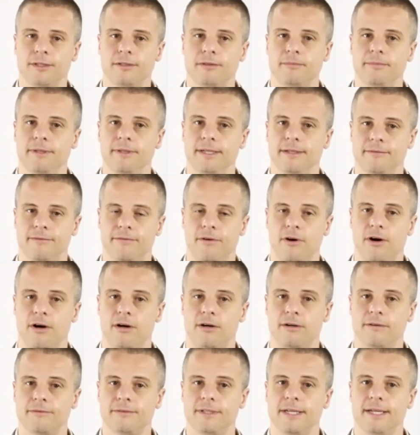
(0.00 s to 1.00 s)
to be
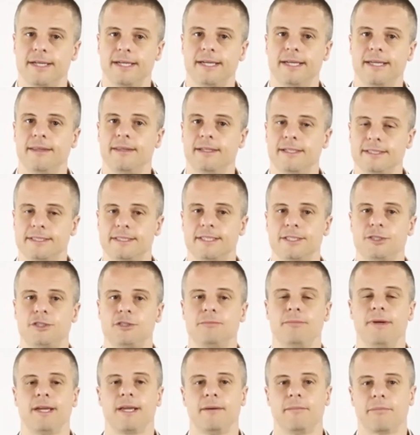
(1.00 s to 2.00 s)
involved in the
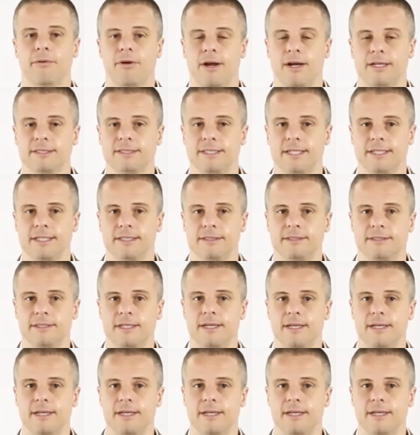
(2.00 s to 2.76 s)
decision-making process